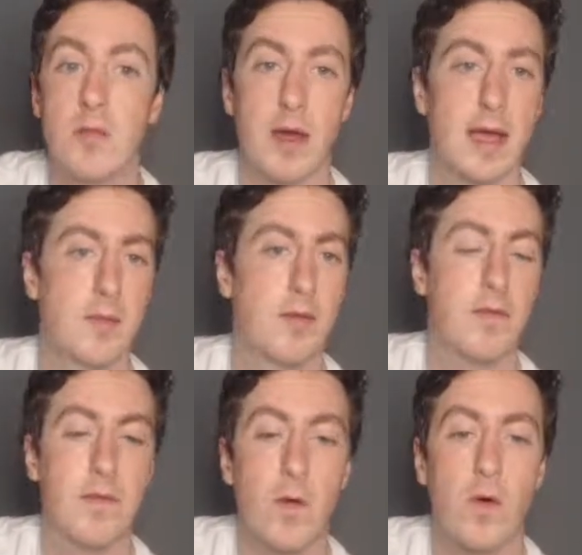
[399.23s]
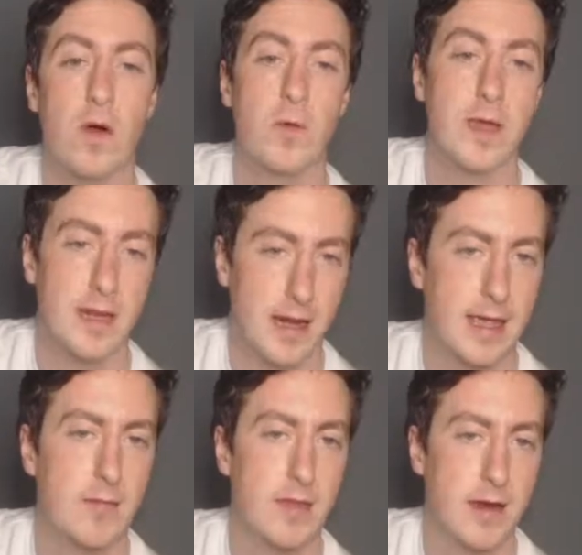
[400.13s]
back before we
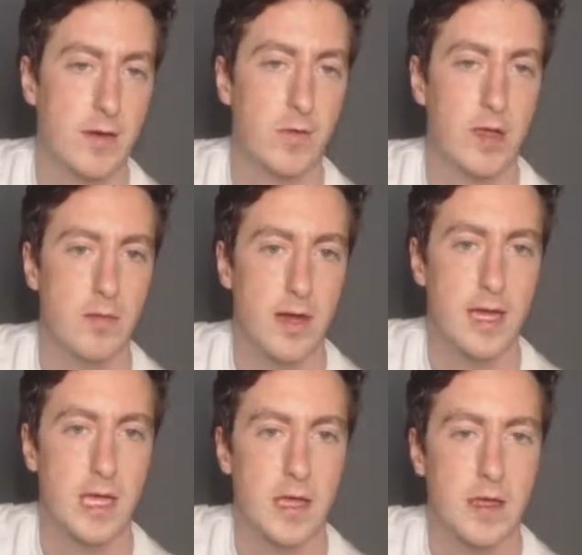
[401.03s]
claim their queen back.